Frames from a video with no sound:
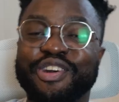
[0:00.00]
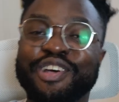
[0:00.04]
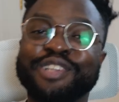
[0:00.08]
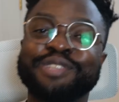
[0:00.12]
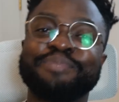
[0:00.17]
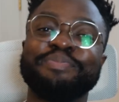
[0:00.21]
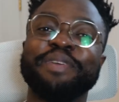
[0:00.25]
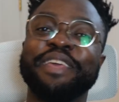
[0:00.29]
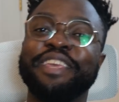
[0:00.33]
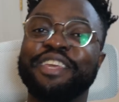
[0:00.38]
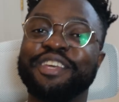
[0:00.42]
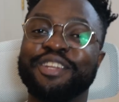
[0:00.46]

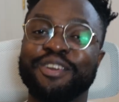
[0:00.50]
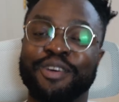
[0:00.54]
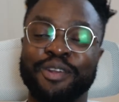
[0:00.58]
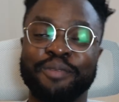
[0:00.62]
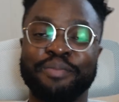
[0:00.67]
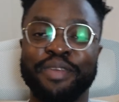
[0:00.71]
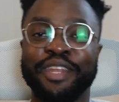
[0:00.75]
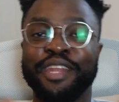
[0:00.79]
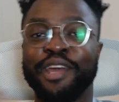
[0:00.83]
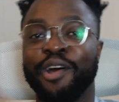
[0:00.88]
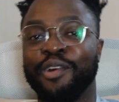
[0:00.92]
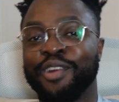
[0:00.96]
Trust me, you don't want
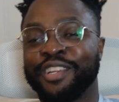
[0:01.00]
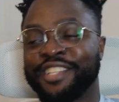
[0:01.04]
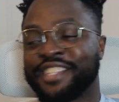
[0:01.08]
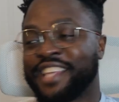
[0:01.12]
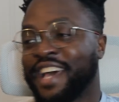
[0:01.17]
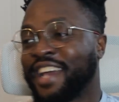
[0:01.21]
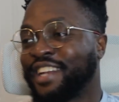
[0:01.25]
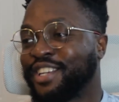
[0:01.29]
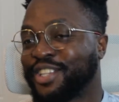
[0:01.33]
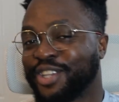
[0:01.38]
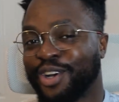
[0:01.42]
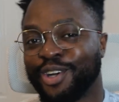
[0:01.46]
to be known as
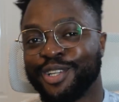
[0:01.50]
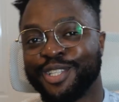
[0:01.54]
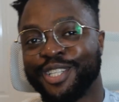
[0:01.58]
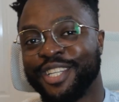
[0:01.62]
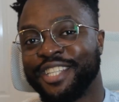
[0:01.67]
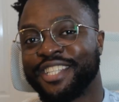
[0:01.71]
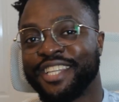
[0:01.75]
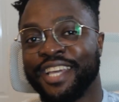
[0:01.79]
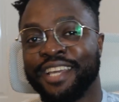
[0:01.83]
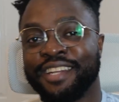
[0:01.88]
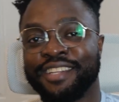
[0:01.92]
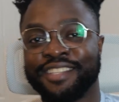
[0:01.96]
that
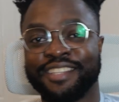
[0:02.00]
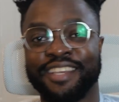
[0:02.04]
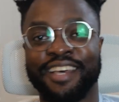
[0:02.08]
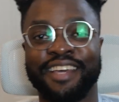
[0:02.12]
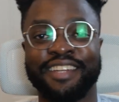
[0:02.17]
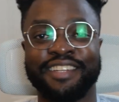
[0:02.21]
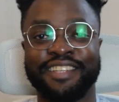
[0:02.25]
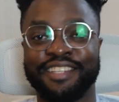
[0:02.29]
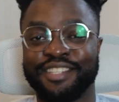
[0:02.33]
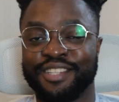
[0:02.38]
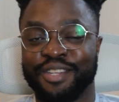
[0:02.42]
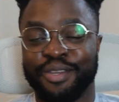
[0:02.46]
dodgy data
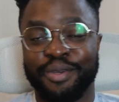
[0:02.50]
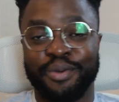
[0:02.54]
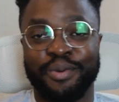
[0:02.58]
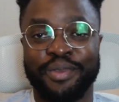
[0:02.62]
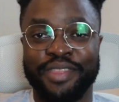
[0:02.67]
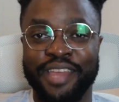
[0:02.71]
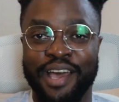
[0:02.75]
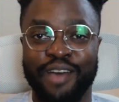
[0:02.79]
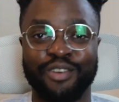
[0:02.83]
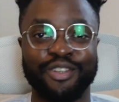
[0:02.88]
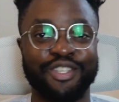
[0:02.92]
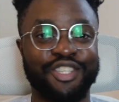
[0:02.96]
scientist who
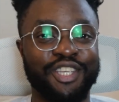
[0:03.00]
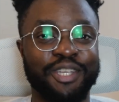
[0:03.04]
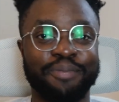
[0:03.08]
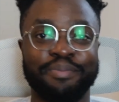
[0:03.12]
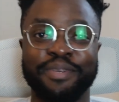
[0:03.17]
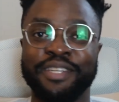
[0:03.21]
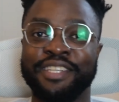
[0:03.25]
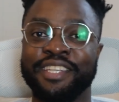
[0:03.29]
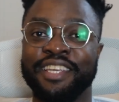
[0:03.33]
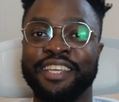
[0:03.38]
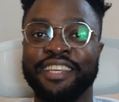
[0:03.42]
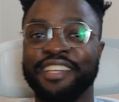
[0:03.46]
without
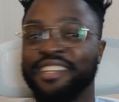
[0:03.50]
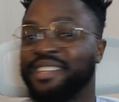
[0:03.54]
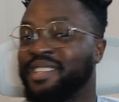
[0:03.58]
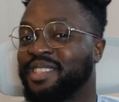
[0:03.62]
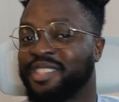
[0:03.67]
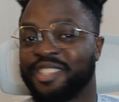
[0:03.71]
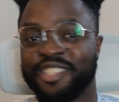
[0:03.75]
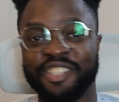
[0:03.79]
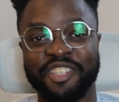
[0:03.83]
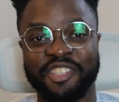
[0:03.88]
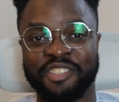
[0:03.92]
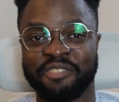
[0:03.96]
GPT
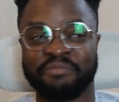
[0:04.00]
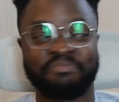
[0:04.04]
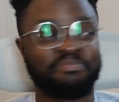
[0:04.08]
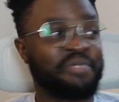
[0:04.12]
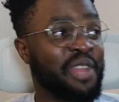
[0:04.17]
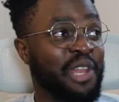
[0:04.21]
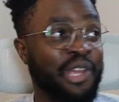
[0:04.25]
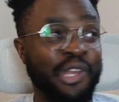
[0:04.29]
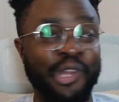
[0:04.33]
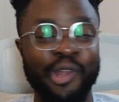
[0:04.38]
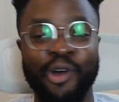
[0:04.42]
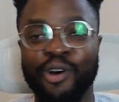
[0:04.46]
is just
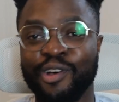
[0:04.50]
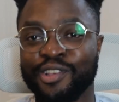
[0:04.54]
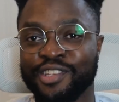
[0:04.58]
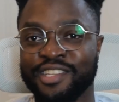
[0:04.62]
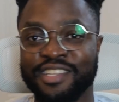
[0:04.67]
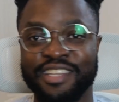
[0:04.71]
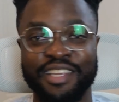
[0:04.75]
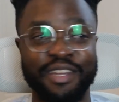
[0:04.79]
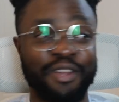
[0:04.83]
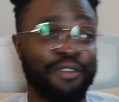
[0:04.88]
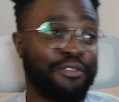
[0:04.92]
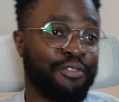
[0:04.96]

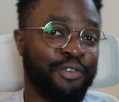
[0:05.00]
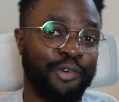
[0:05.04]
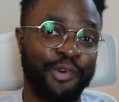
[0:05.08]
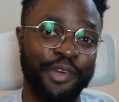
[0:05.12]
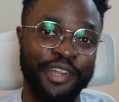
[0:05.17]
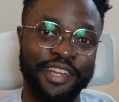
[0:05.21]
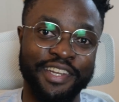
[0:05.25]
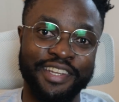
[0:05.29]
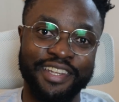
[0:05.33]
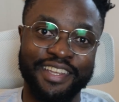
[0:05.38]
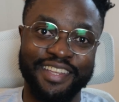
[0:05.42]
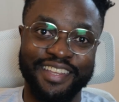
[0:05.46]
lost in a
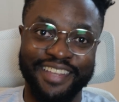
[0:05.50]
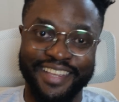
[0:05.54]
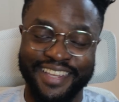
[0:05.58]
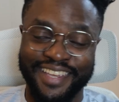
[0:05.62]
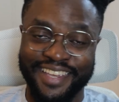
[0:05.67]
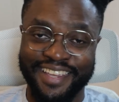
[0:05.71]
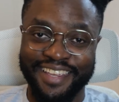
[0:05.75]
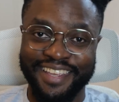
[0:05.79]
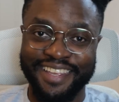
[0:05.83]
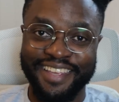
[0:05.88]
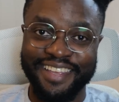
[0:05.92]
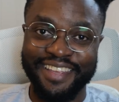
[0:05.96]
void,
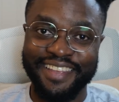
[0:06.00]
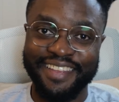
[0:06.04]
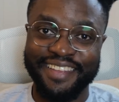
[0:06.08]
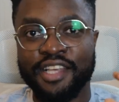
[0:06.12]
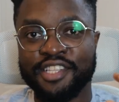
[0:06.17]
okay?